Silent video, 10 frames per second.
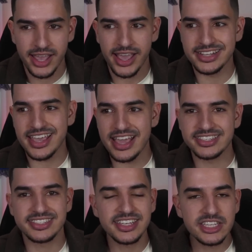It's a
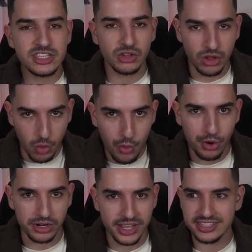seasonal
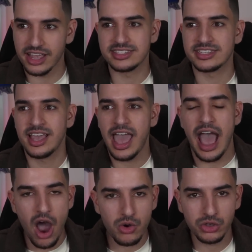award. It's
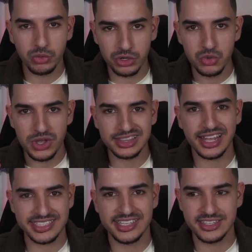how good were you in
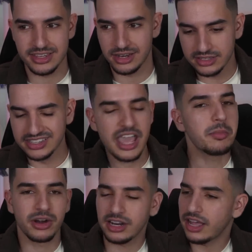that season.
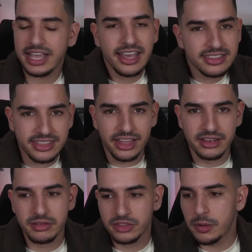Neymar, I get
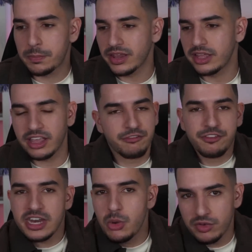that. There are like
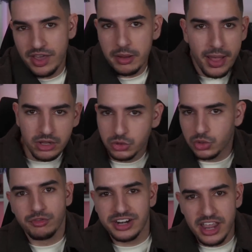Vini would have had a Ballon
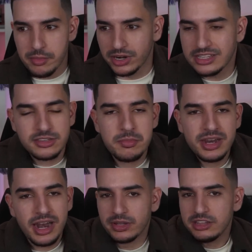d'Or over Neymar. That doesn't mean
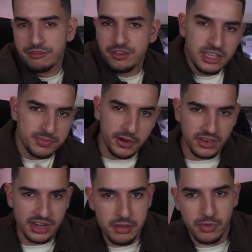I believe Vini is better
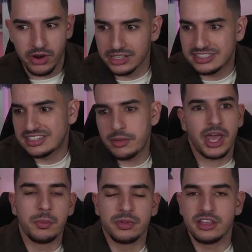than Neymar. It's the same way
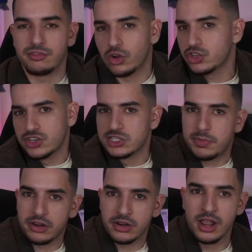I don't believe Rodri is
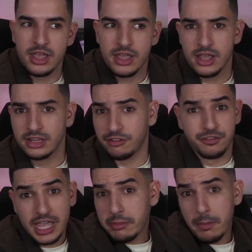better than,
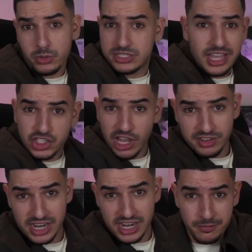forget about Busquets,
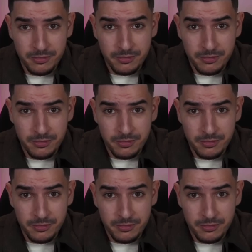Xavi, and Iniesta. I don't think he's even
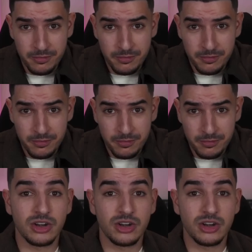better than De Bruyne.
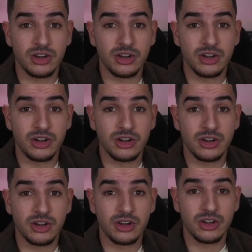But it
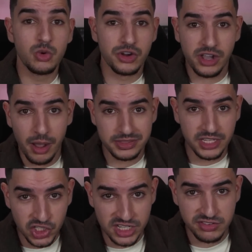depends on who your
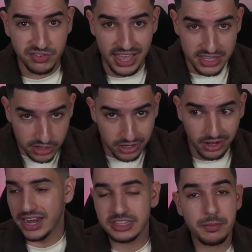competition is for that year,
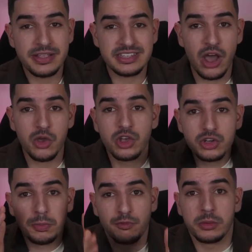and it depends on how good
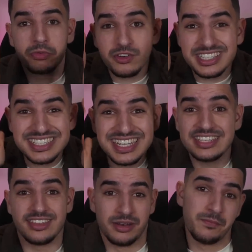you performed for a
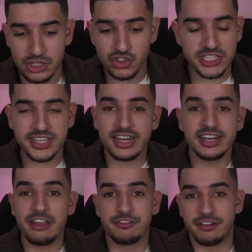season. Just like
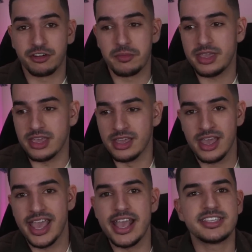Nedved, for me,
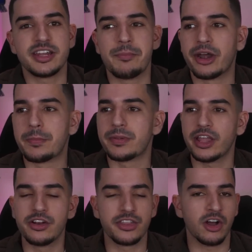isn't a better
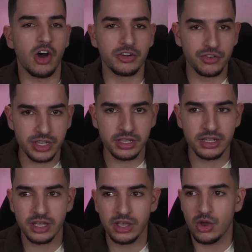player than Henry.
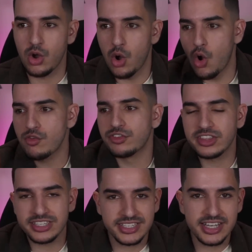Over
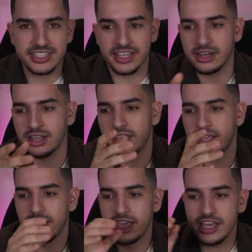the season,
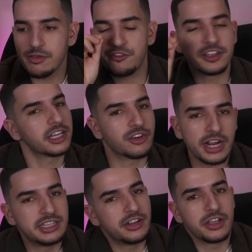he fit the
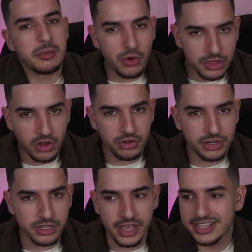criteria more than
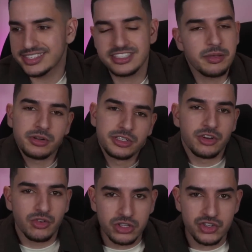Henry. It's similar to
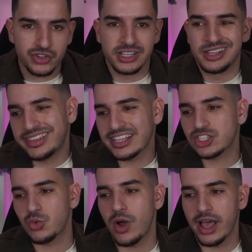Rodri.
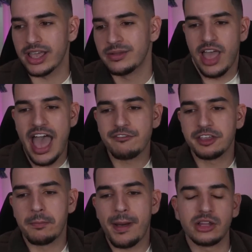That's why
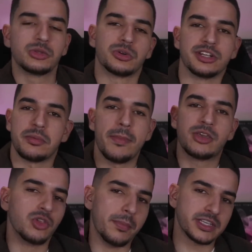having a Ballon d'Or doesn't
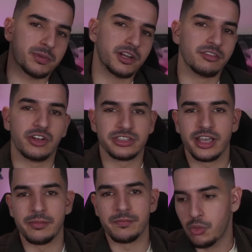make you the best player of all
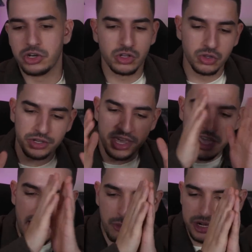time. When you're looking
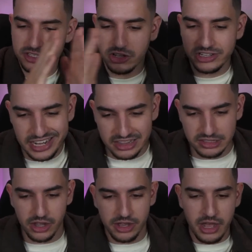at, when it's all said and
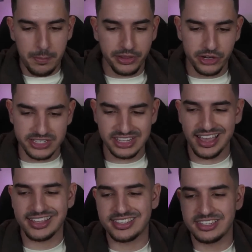done, a player's
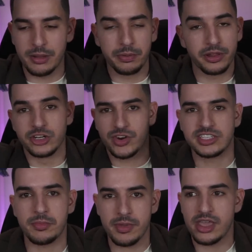legacy, a player's
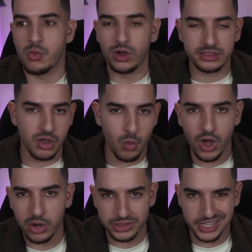resume, what they
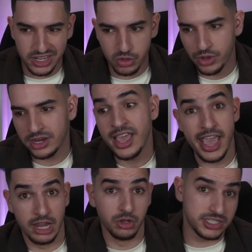won, what they didn't win,
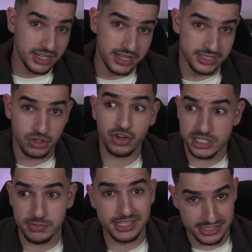it looks nice.
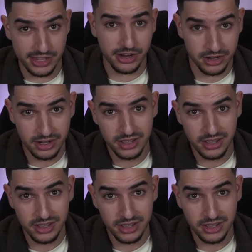Trust me, it's there.